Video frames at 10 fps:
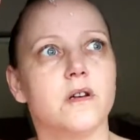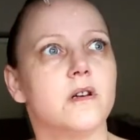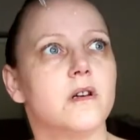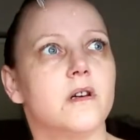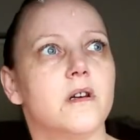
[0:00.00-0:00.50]

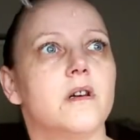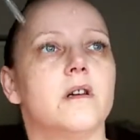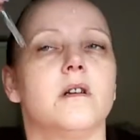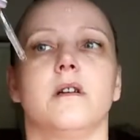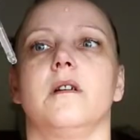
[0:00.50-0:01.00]

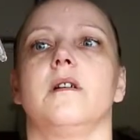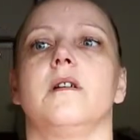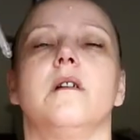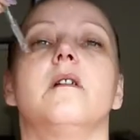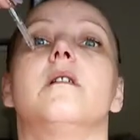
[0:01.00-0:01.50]

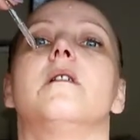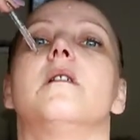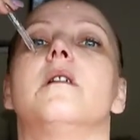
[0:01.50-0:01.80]
(silence)